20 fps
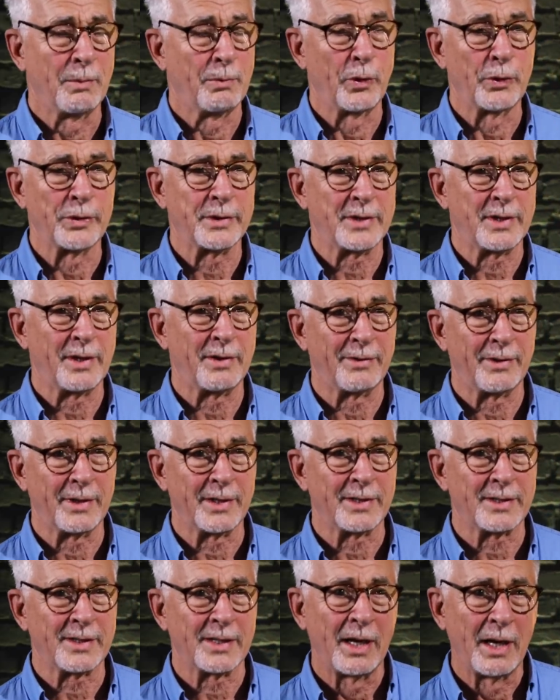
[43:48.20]
Most of
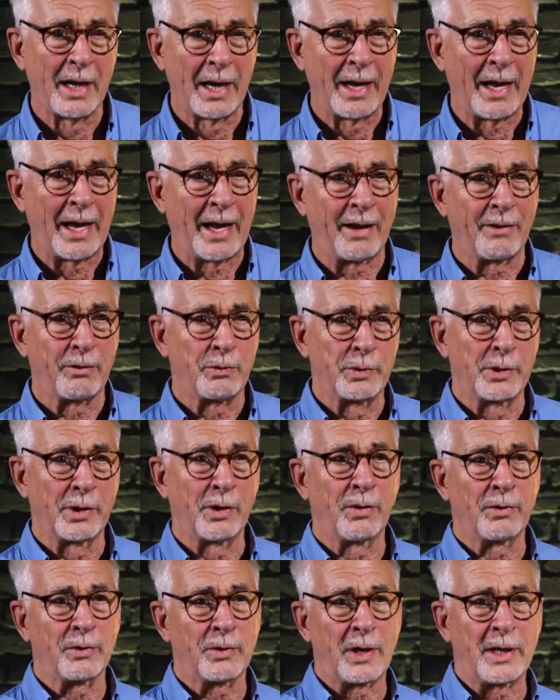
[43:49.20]
us have
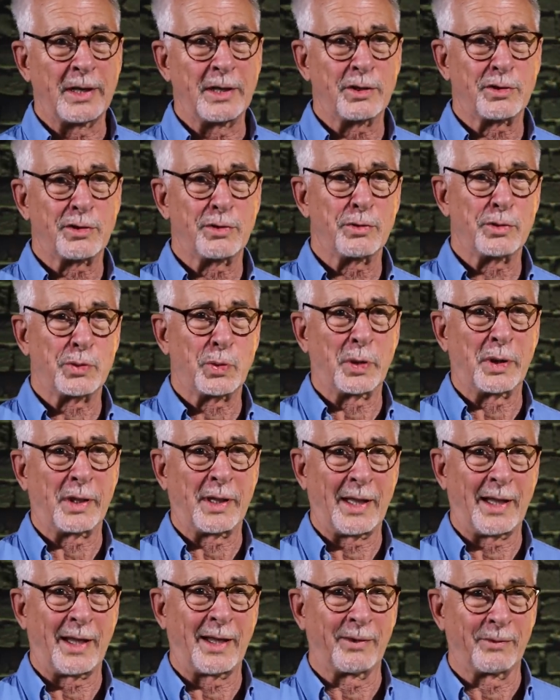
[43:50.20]
real issues with
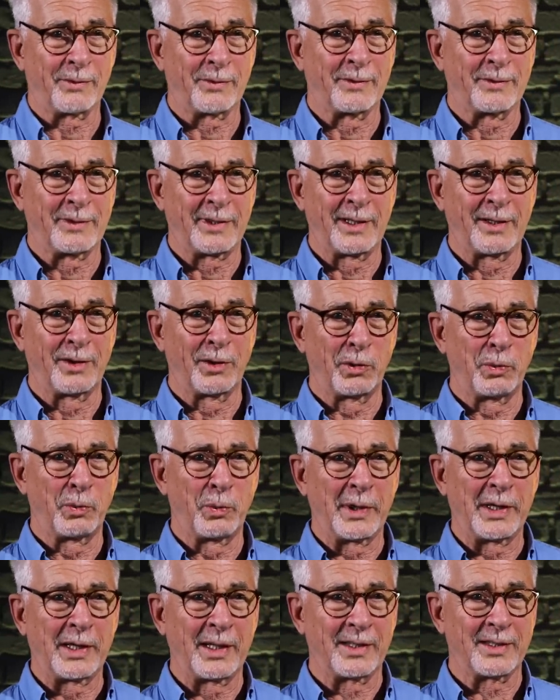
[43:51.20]
that. You know,
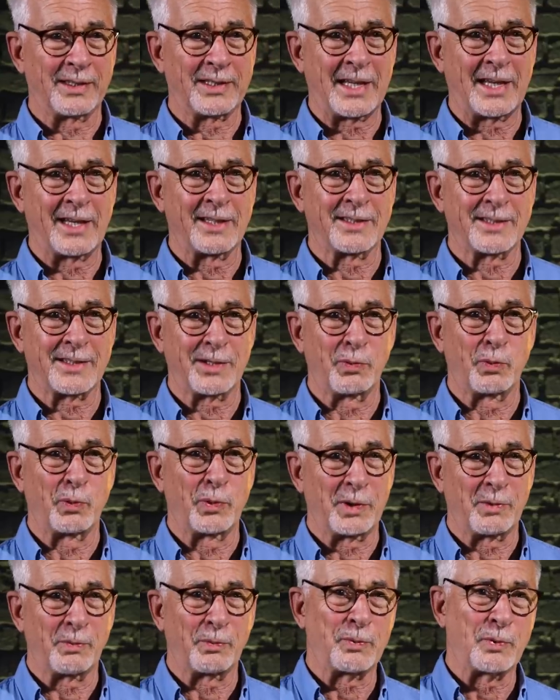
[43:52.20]
we get tense and
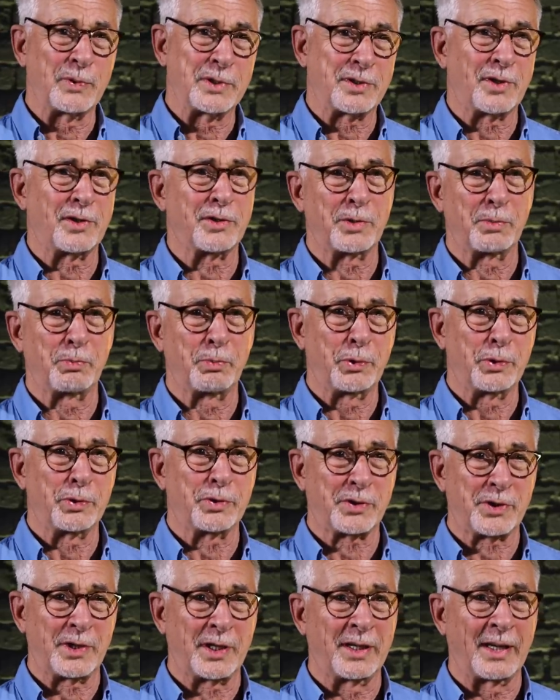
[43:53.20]
we, we start to
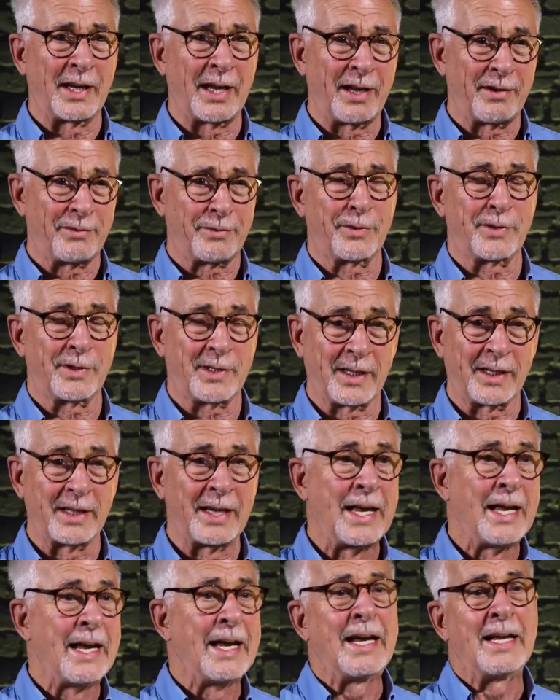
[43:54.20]
push and effort. And
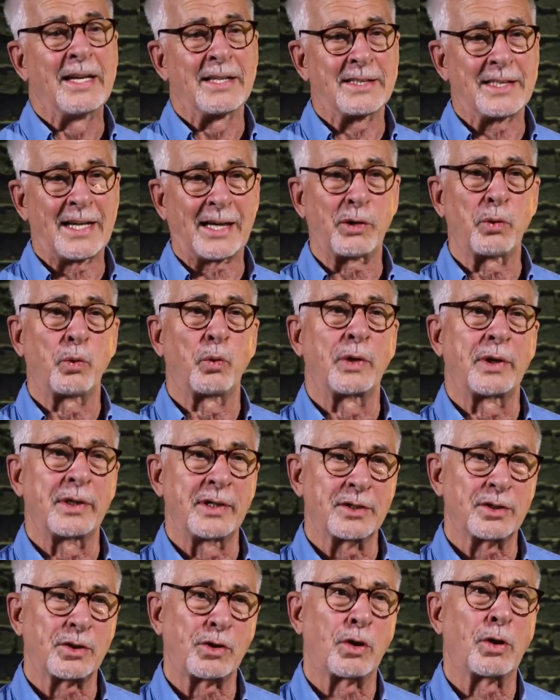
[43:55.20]
second one
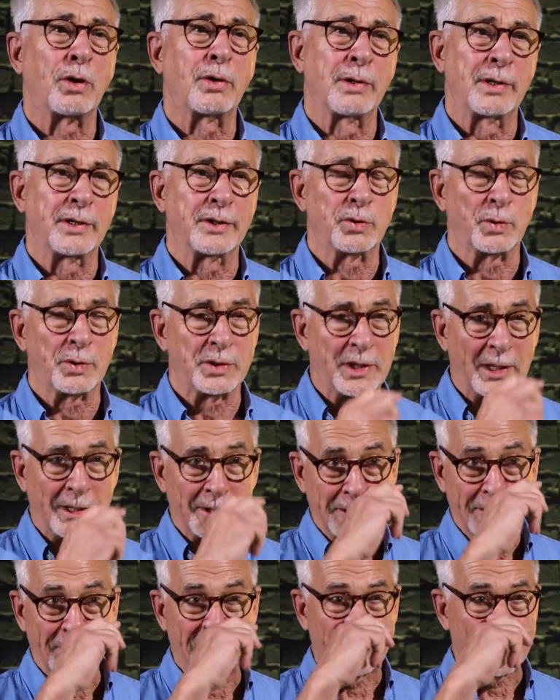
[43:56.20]
is courage, which I
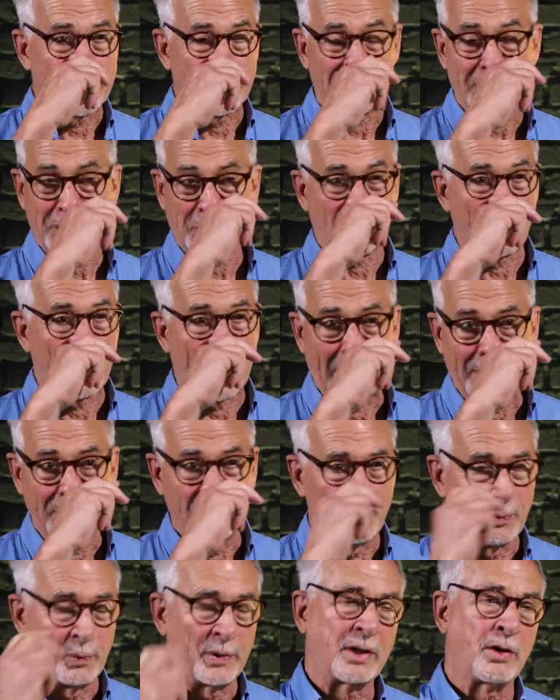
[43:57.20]
just
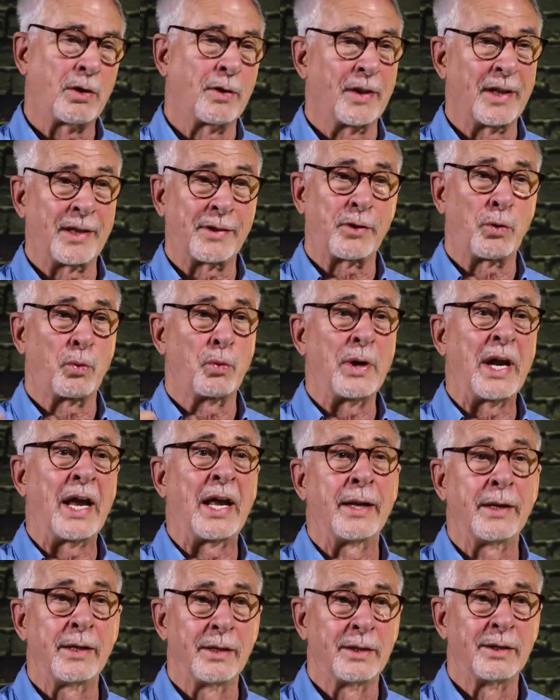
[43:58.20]
described. We call it the
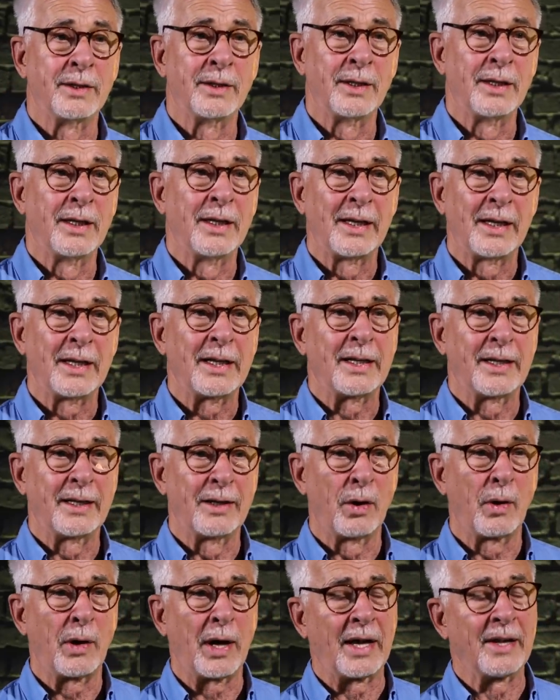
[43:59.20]
red, you
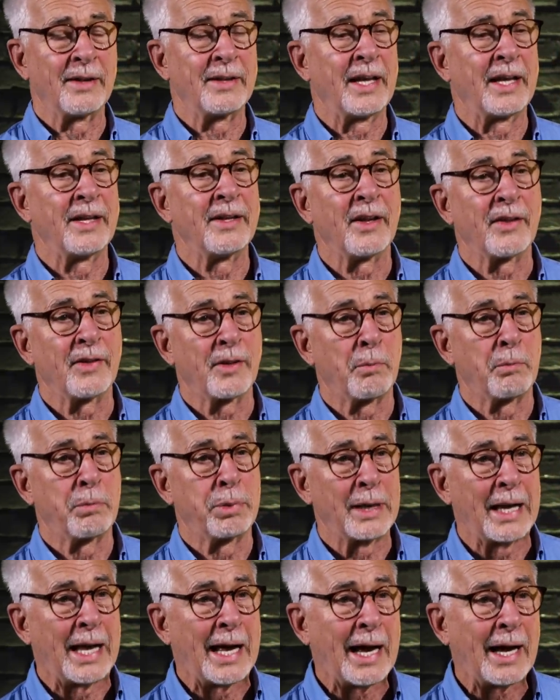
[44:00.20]
know, and then the
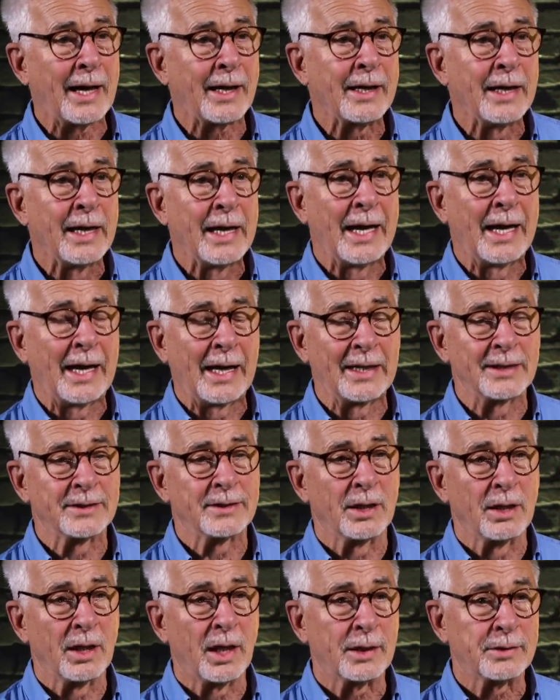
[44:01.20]
black has
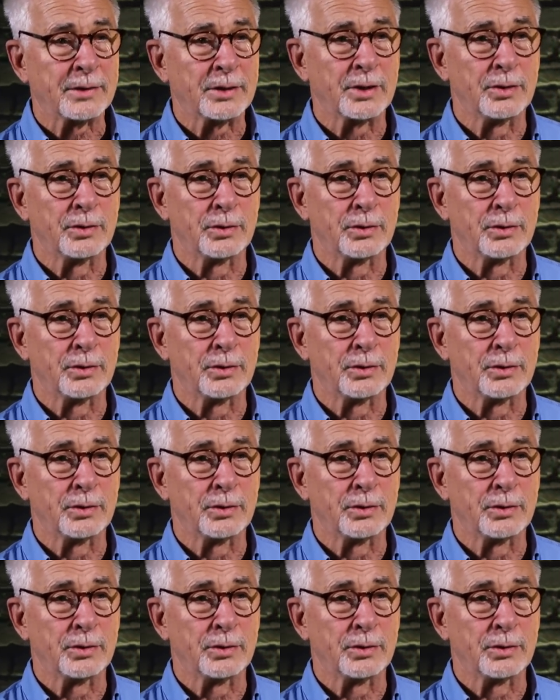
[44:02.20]
a lot to